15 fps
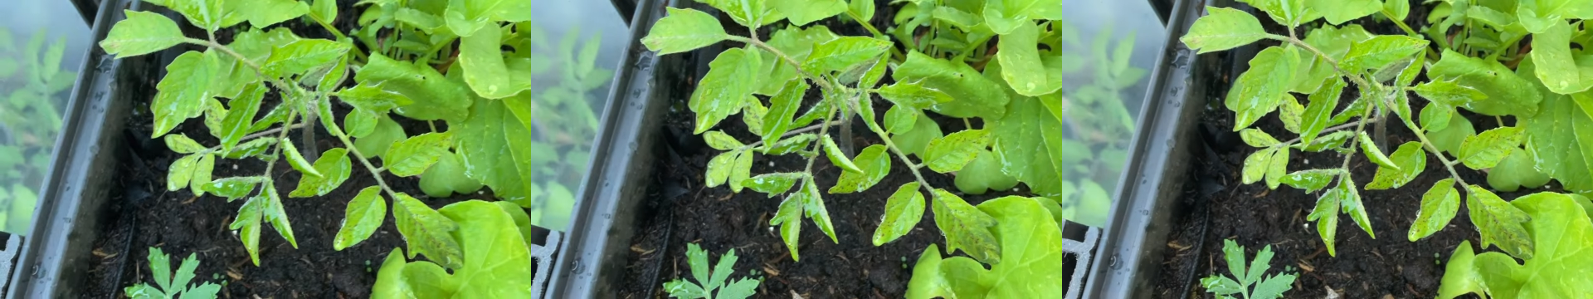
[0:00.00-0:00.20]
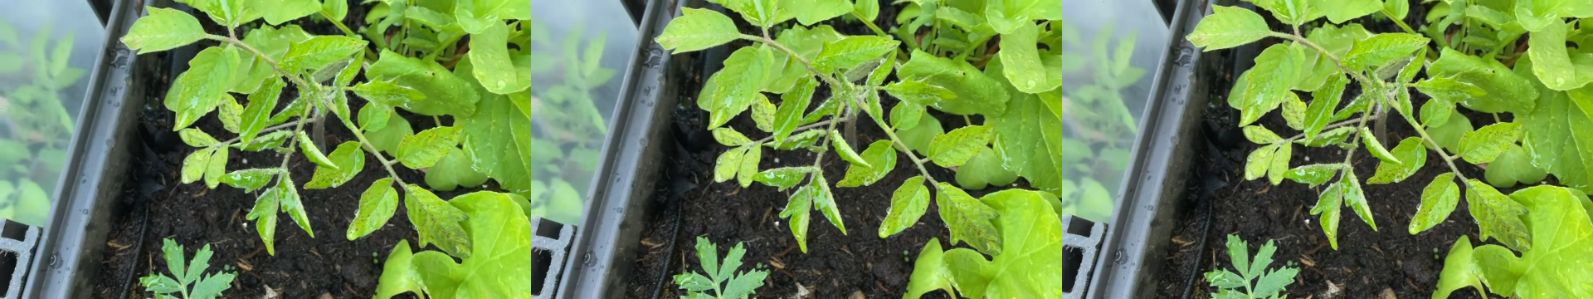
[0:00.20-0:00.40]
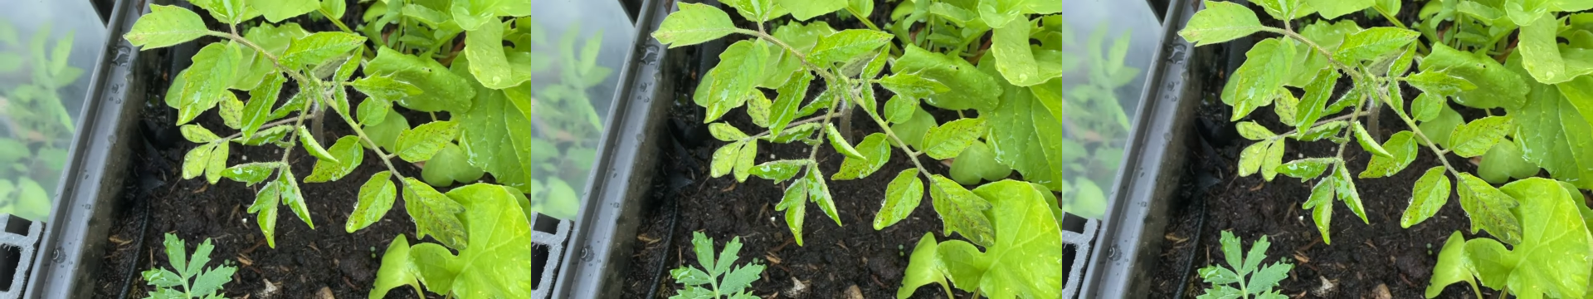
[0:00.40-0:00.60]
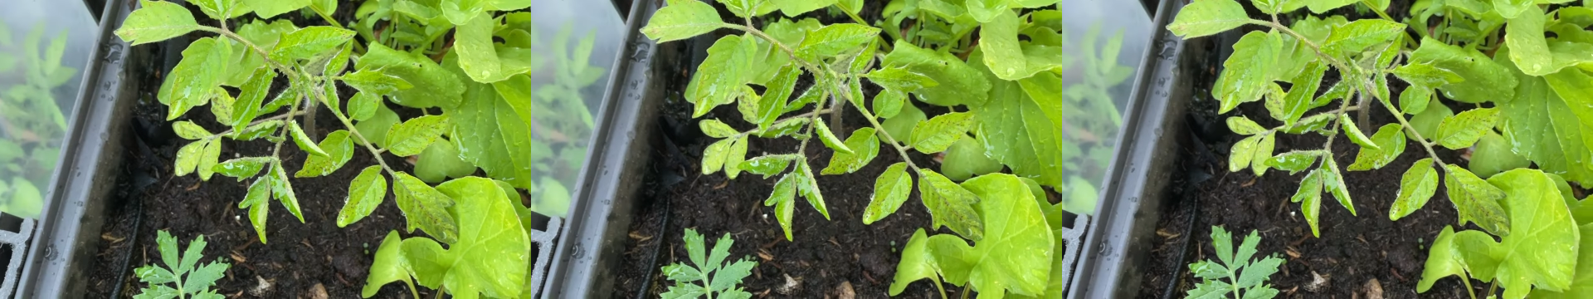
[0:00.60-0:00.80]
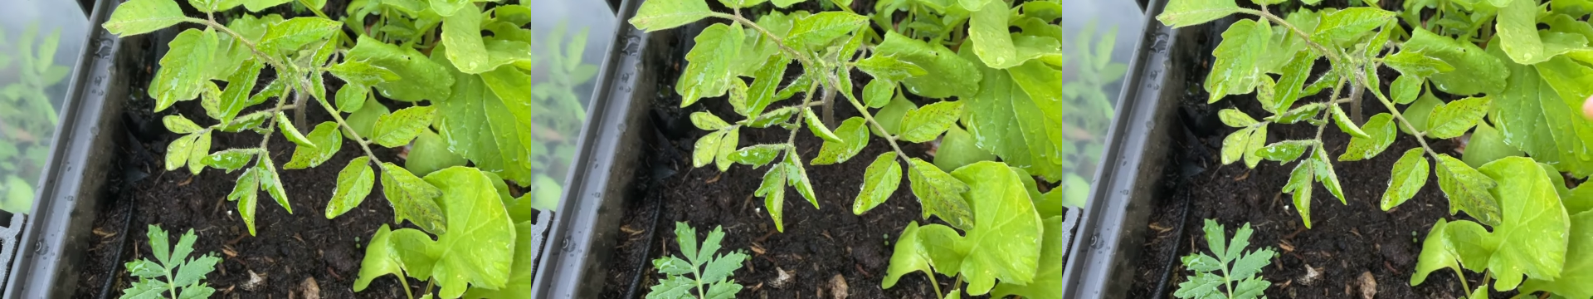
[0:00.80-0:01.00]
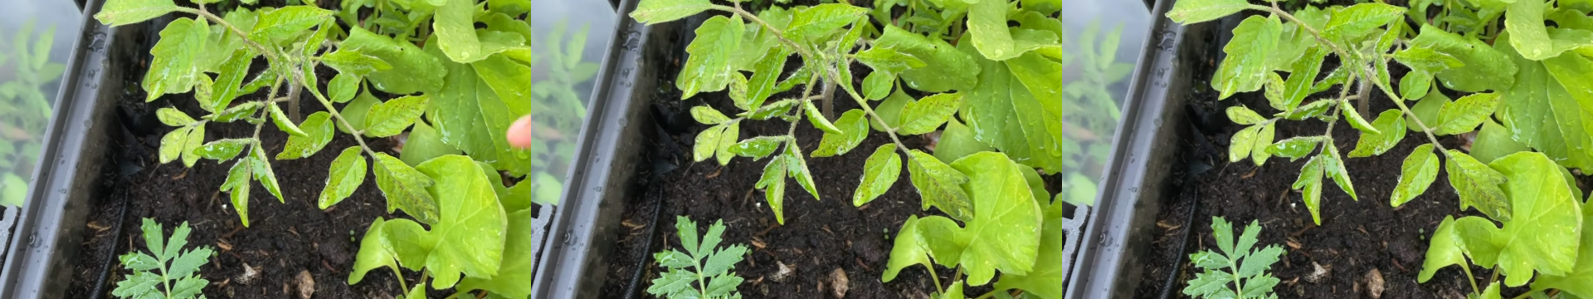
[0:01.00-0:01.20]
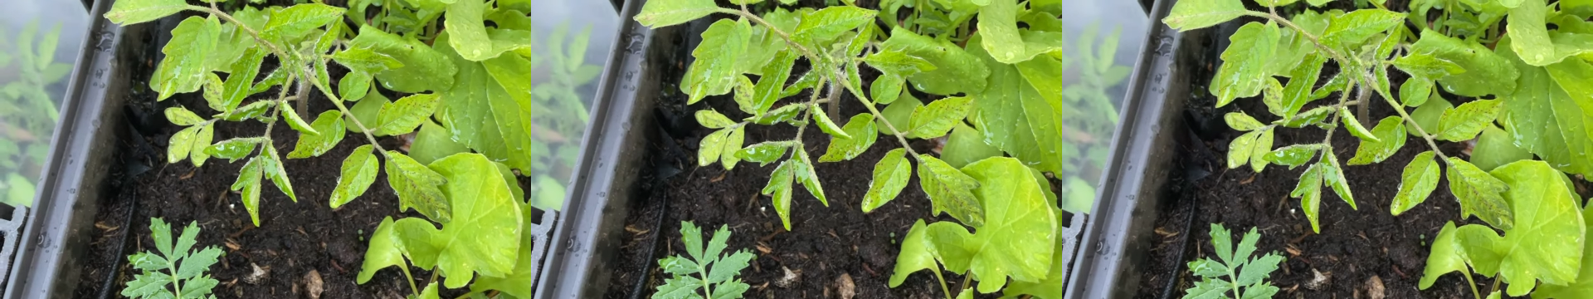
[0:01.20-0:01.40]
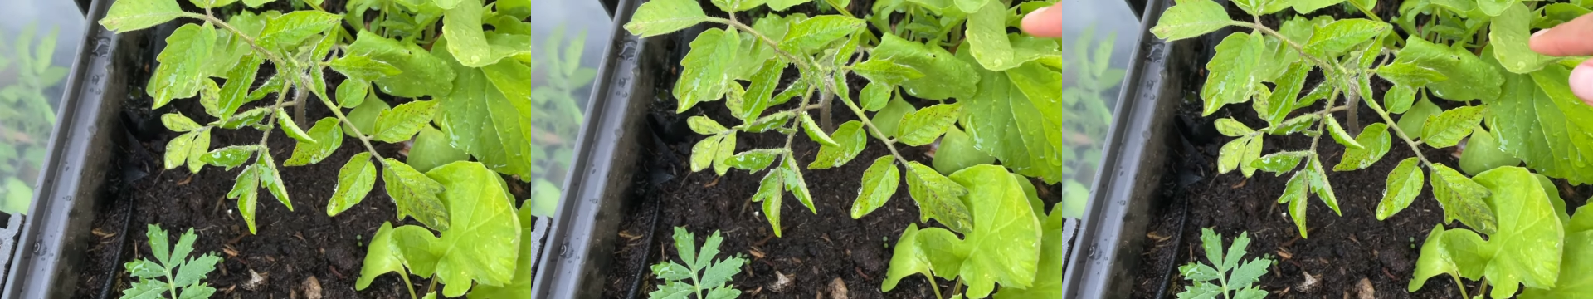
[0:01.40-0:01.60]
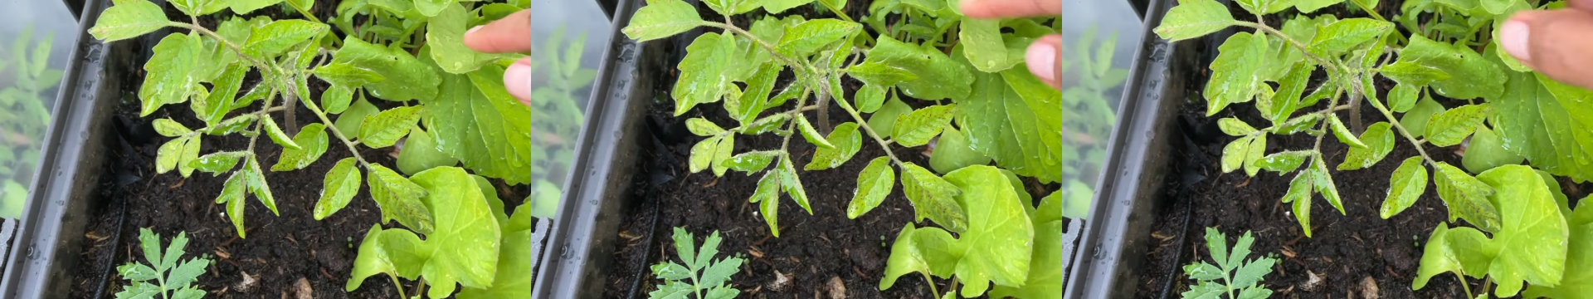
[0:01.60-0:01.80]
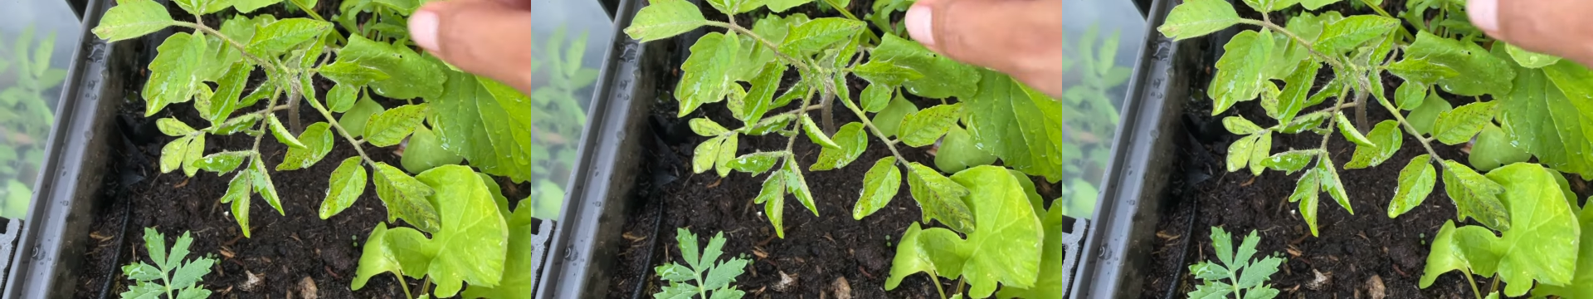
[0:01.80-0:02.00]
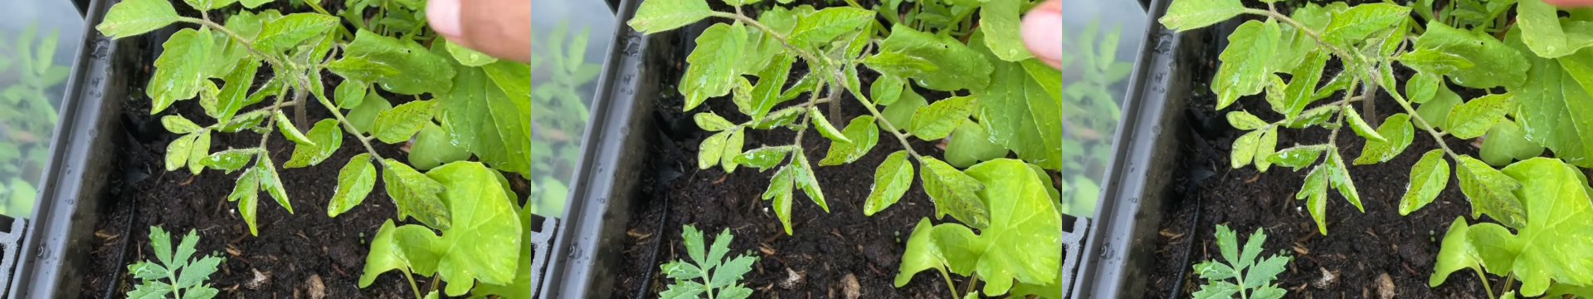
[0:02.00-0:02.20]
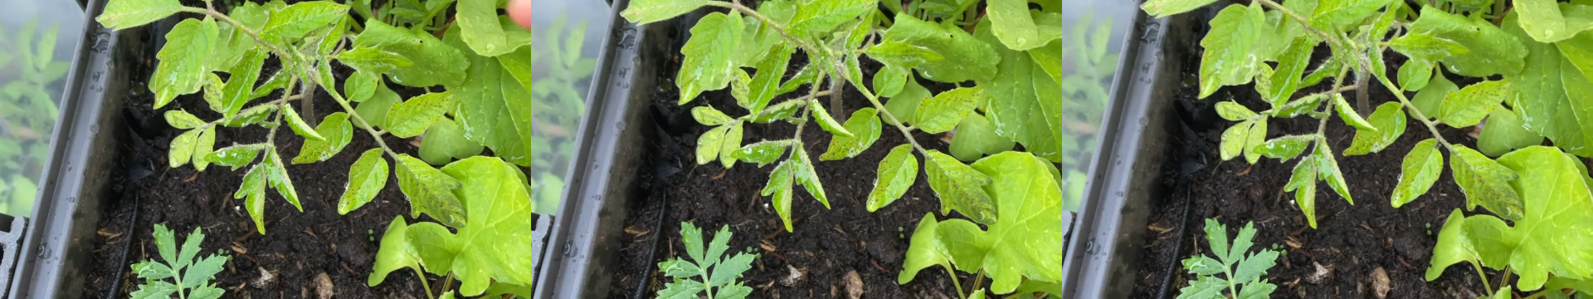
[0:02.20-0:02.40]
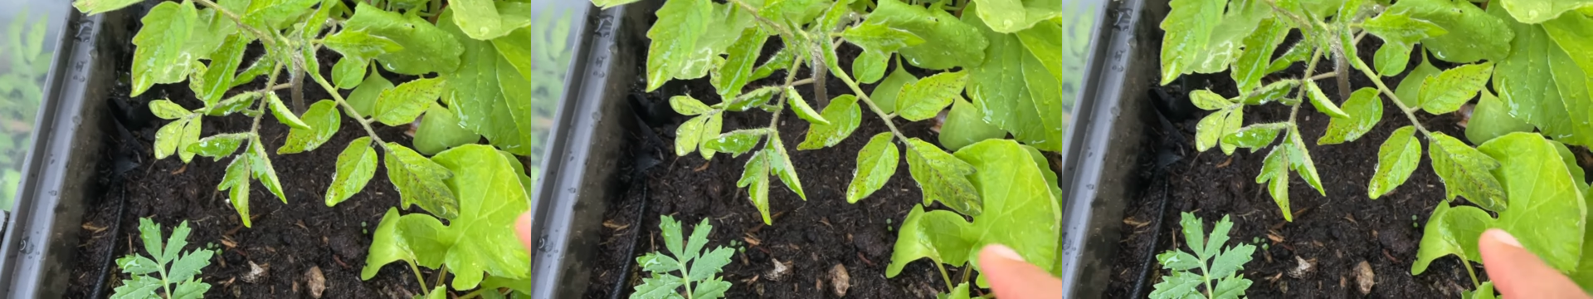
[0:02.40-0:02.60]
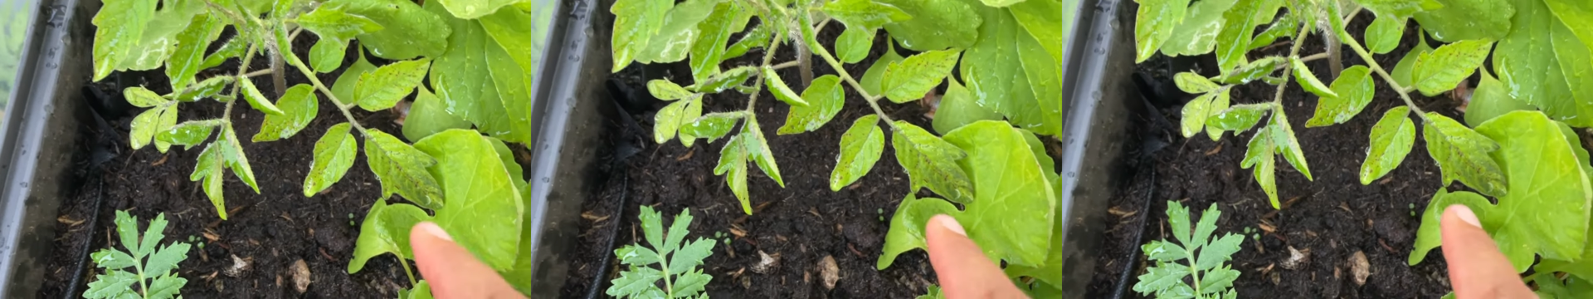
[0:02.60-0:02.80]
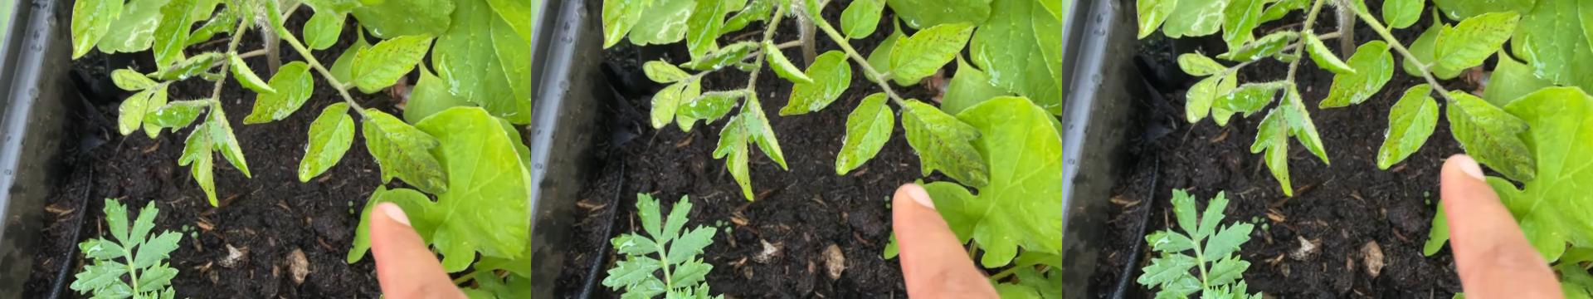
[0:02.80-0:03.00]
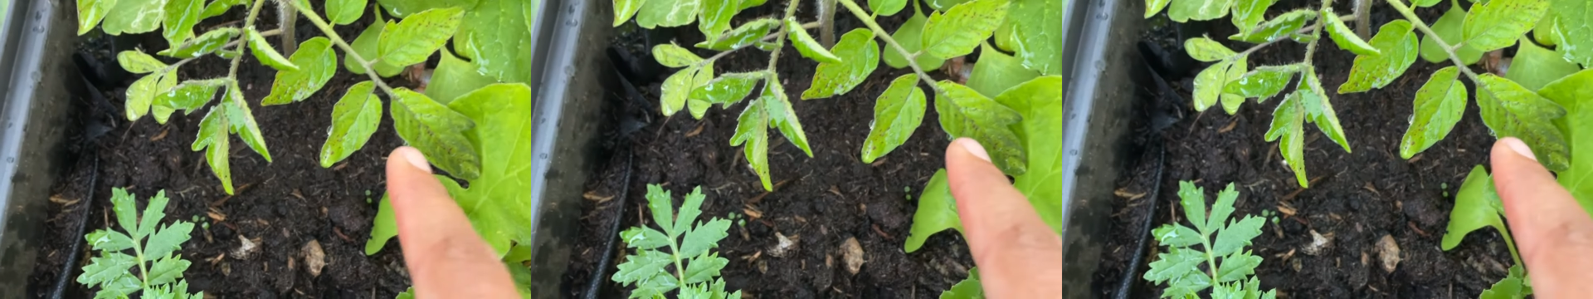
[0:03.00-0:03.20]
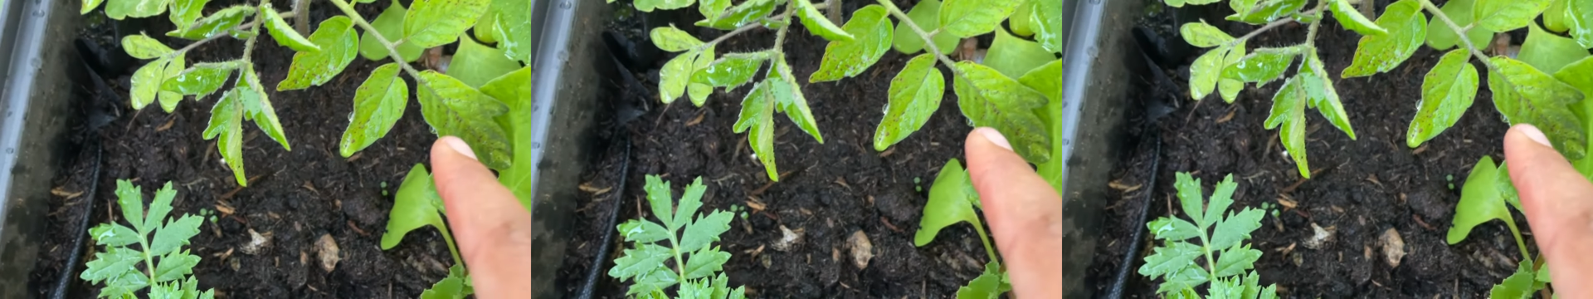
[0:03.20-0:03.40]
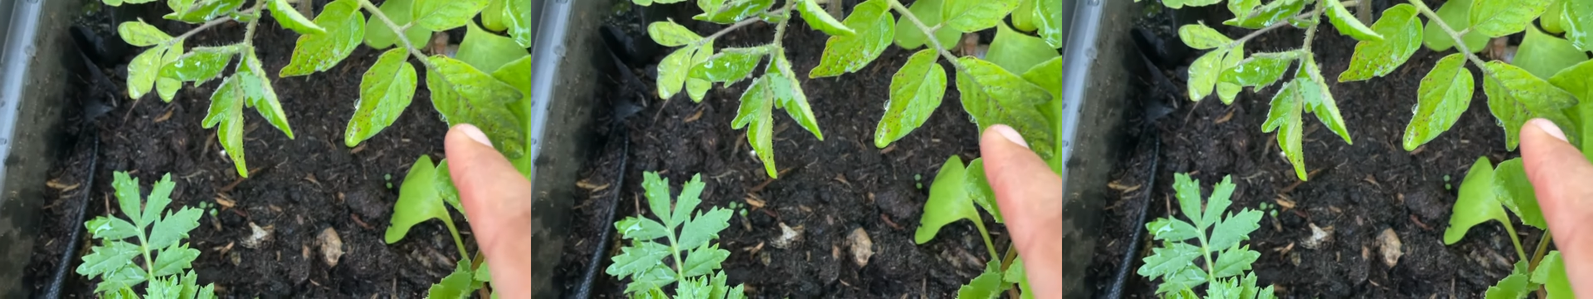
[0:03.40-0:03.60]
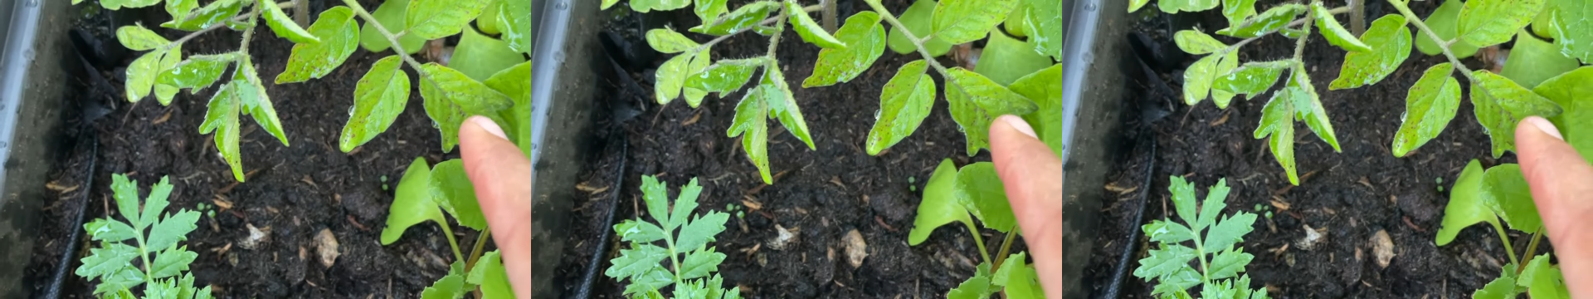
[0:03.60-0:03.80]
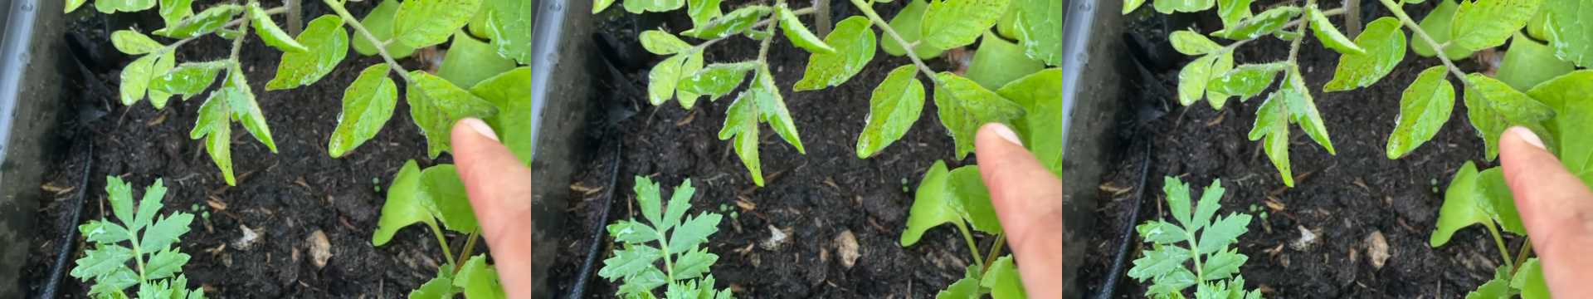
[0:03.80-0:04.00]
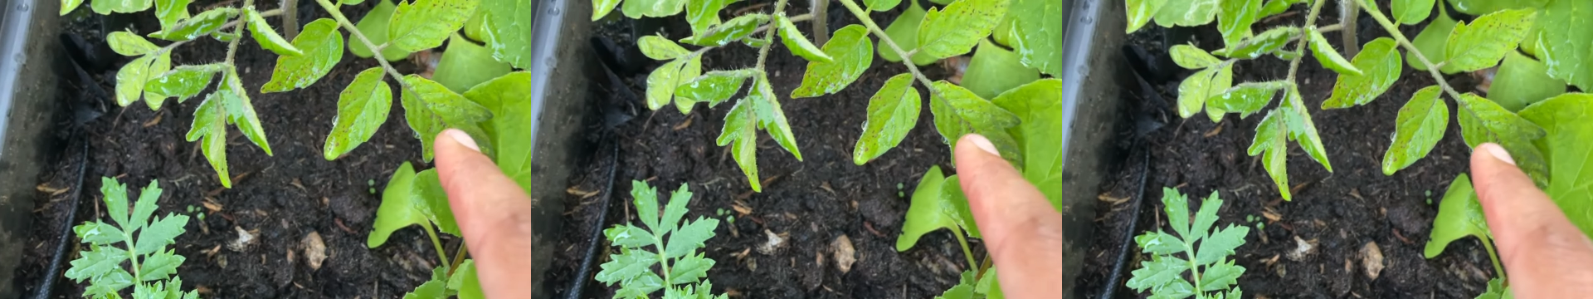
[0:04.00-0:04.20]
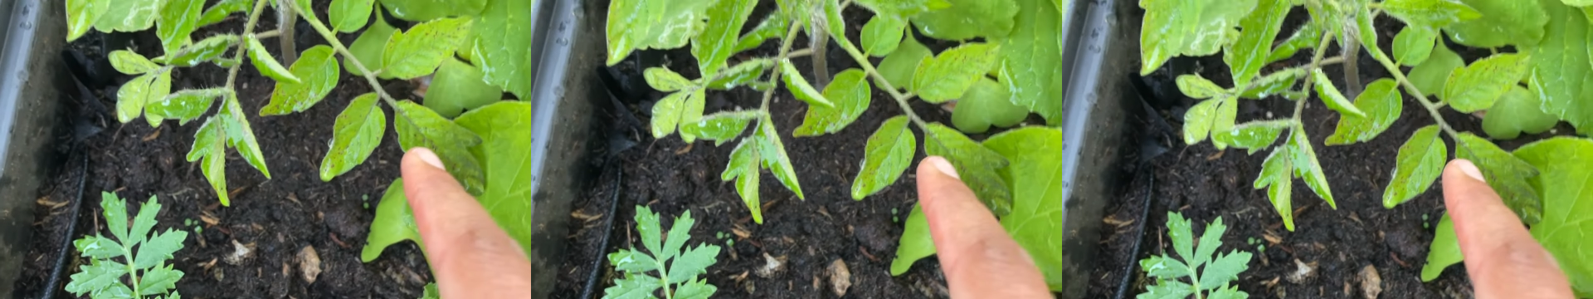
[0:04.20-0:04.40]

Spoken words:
No face is visible, so there are no lips to read.